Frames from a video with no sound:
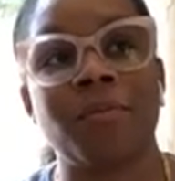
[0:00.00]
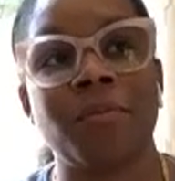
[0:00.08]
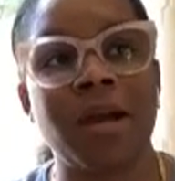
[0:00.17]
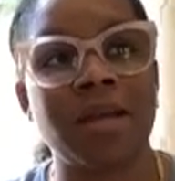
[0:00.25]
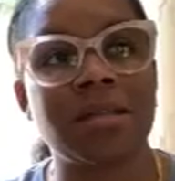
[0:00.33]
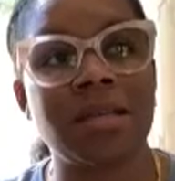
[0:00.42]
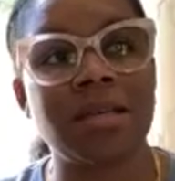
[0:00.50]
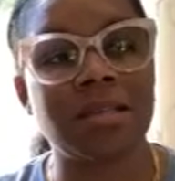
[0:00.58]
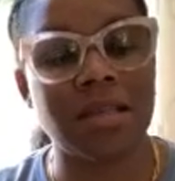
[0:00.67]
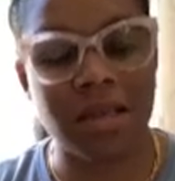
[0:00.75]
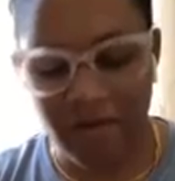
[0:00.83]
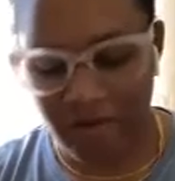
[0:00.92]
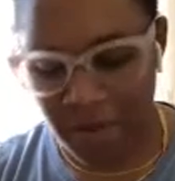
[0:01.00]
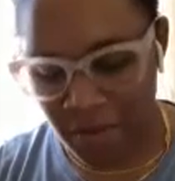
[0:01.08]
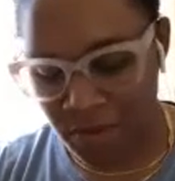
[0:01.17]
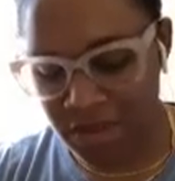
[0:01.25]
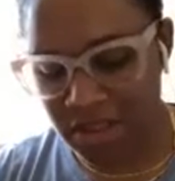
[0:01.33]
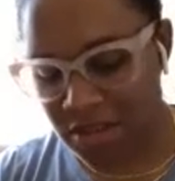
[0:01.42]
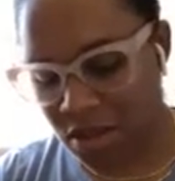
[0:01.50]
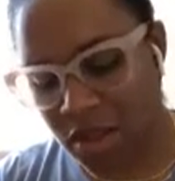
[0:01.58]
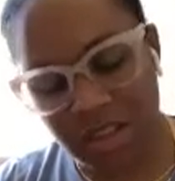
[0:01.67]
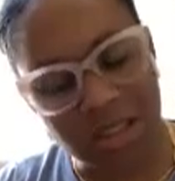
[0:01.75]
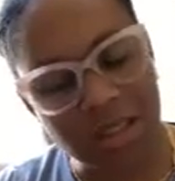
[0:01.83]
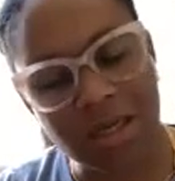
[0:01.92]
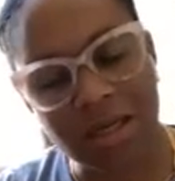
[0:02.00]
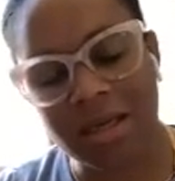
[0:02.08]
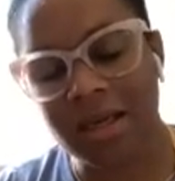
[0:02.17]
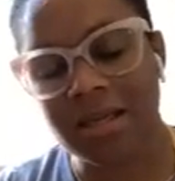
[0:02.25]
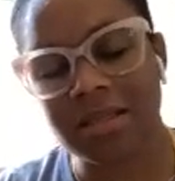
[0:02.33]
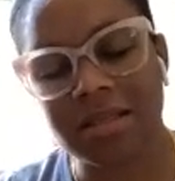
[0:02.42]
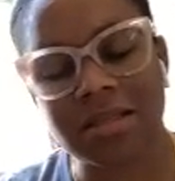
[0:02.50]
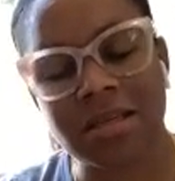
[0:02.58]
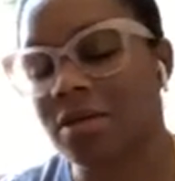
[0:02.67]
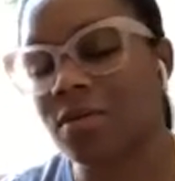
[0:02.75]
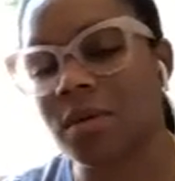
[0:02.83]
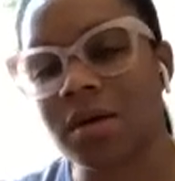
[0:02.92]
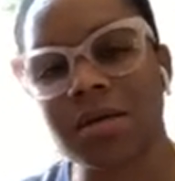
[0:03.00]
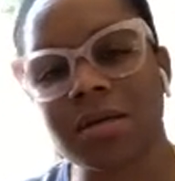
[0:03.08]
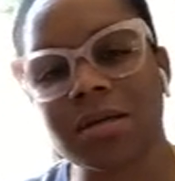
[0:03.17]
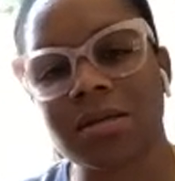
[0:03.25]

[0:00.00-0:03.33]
when DC government was staunchly against telework.